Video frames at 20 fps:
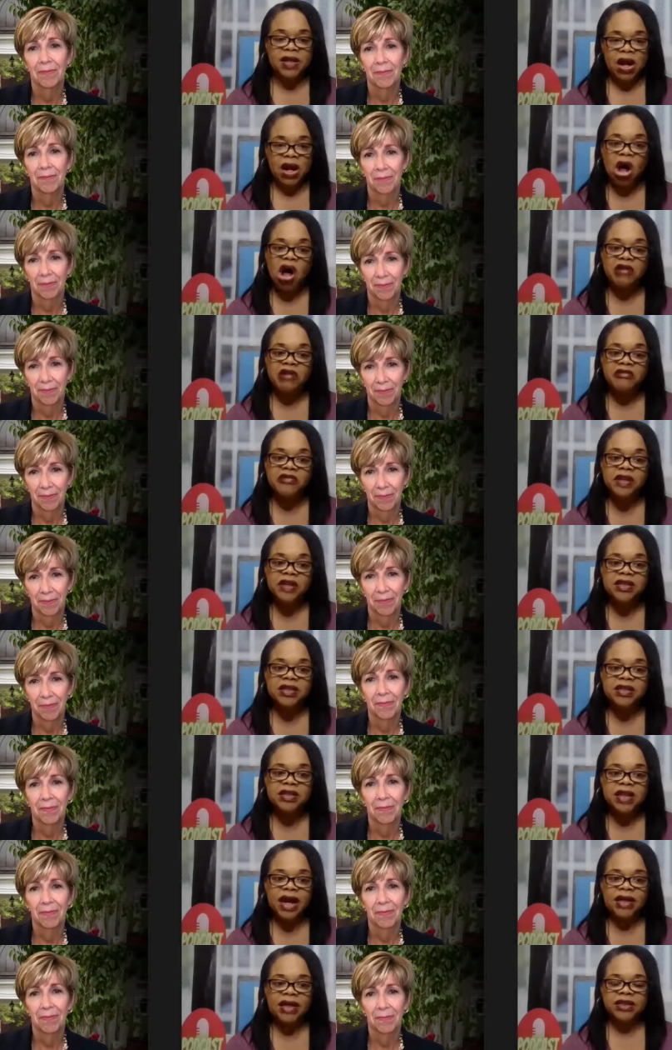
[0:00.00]
Speaker 1: to that
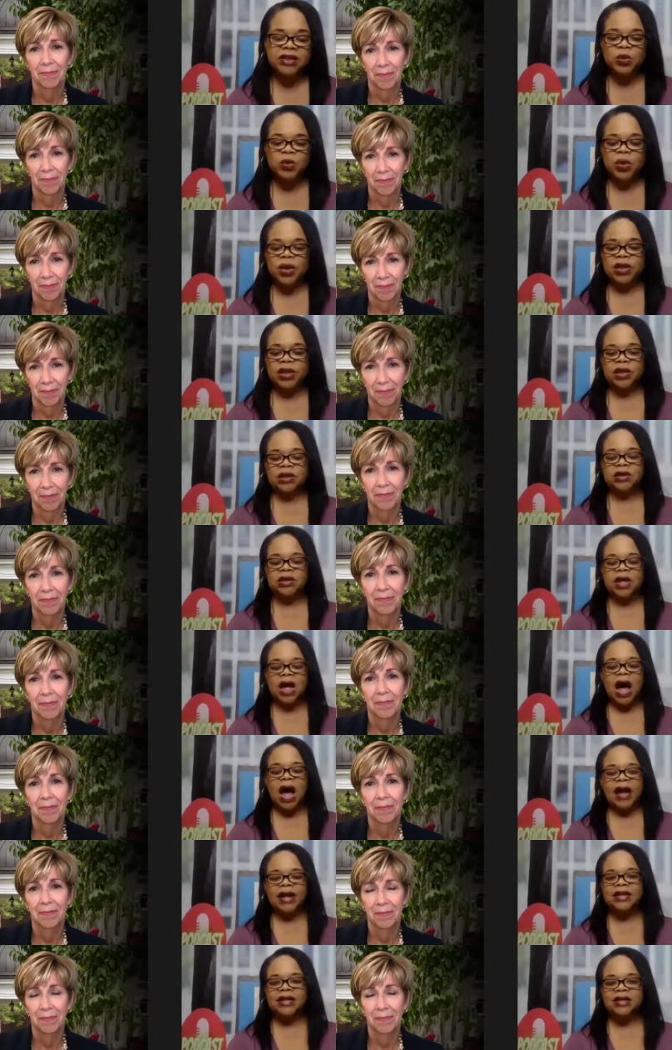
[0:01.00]
office. I just want the,
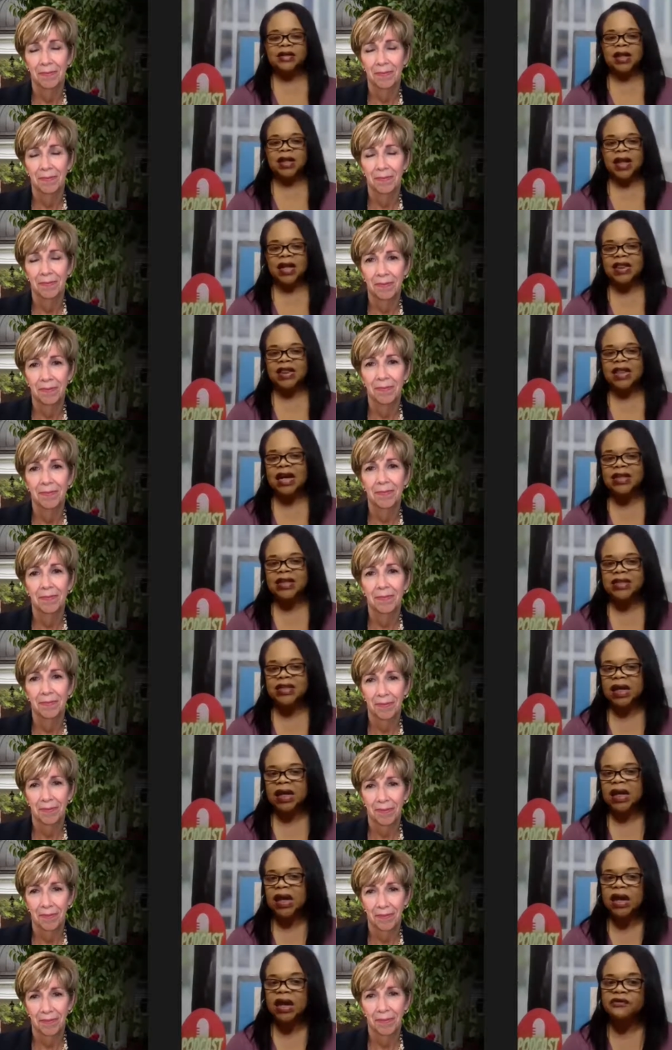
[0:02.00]
the audience to let that
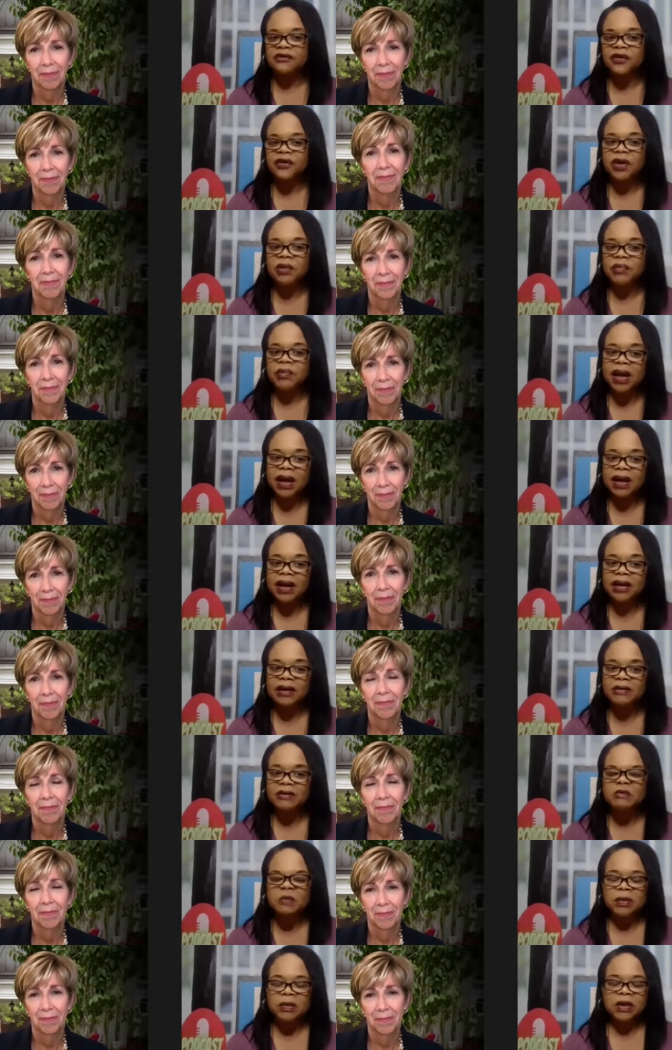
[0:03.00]
sink in for a minute.
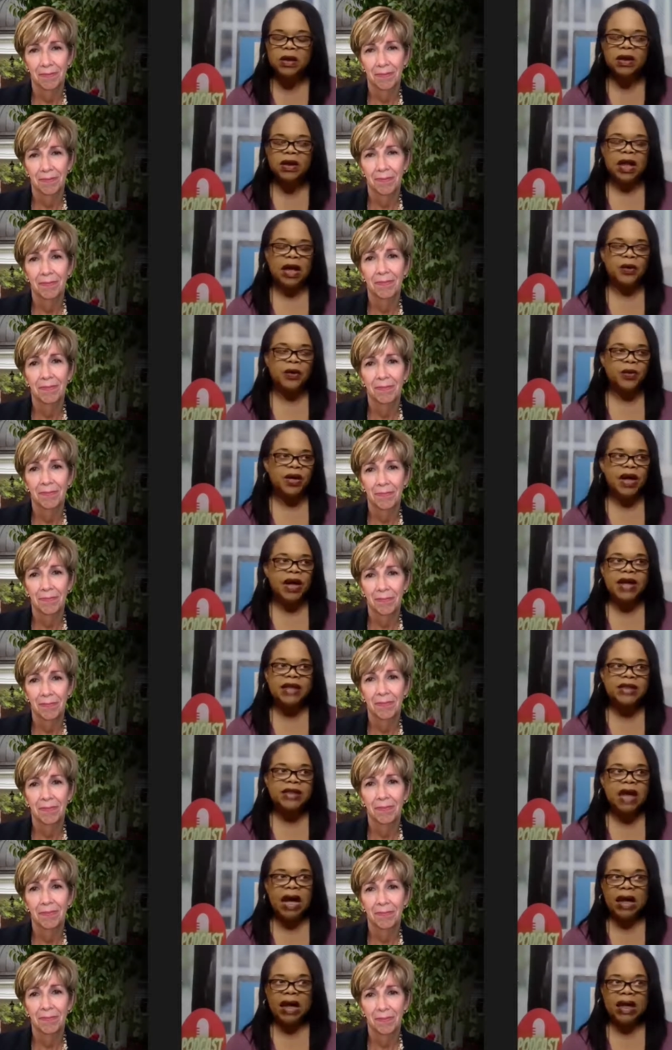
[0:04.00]
Like we're
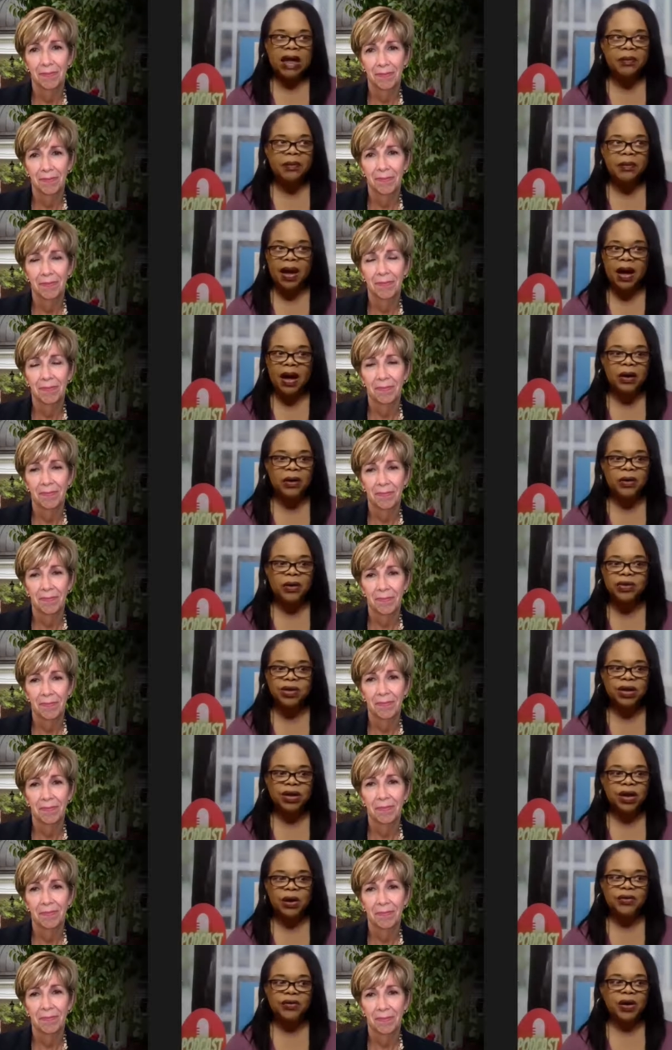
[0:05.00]
not talking about,
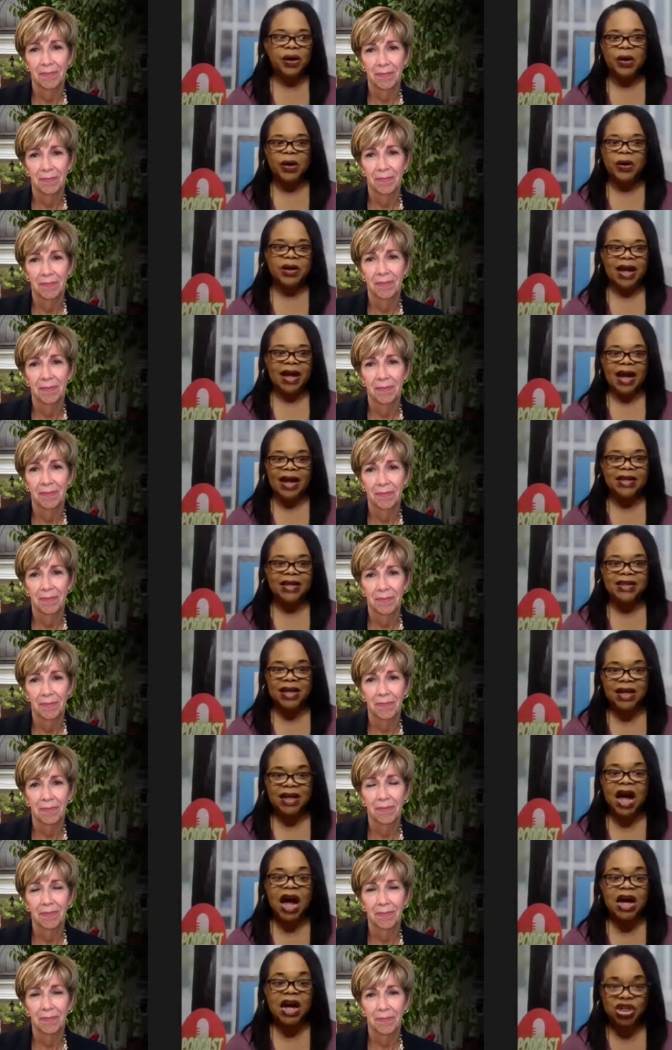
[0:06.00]
you know, the early
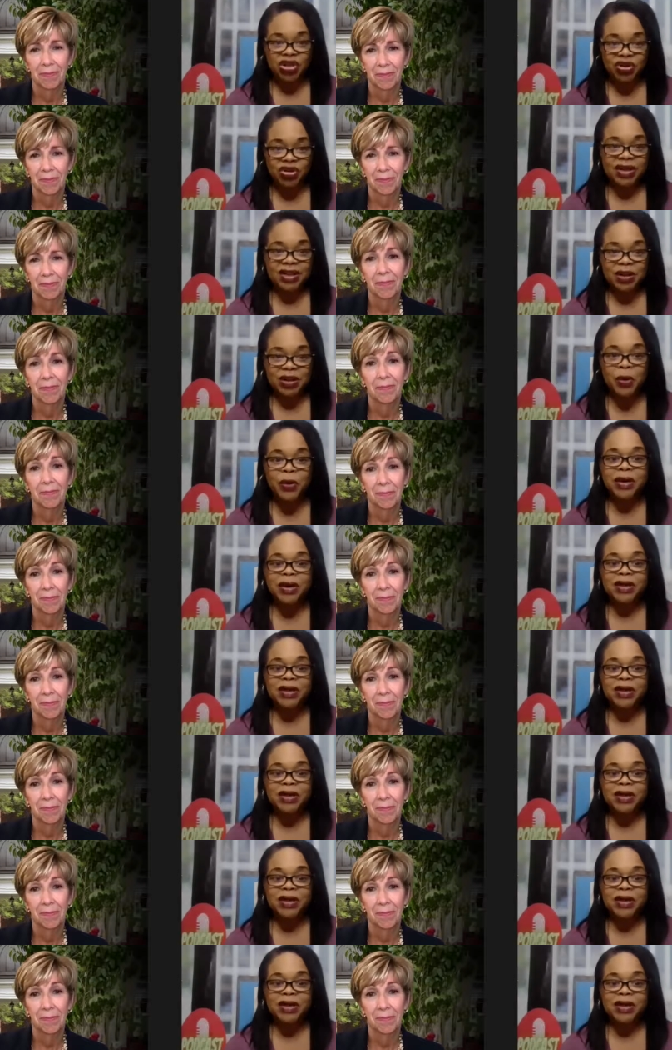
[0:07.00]
1800s.